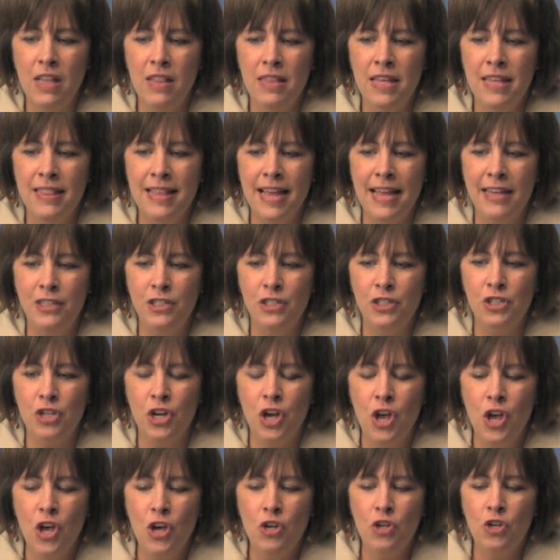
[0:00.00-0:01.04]
that they just
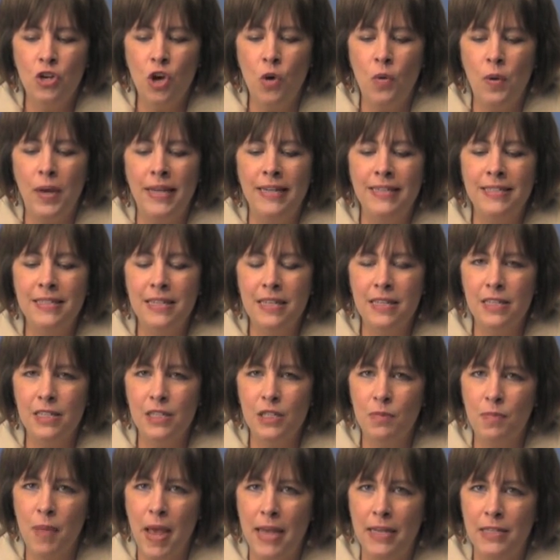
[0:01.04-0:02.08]
go into the
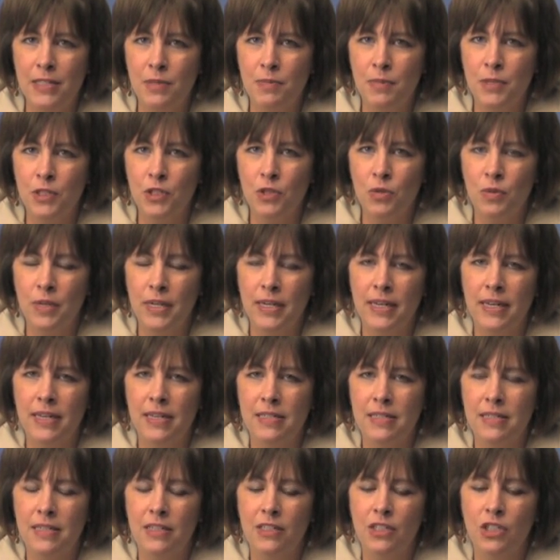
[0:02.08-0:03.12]
space between us,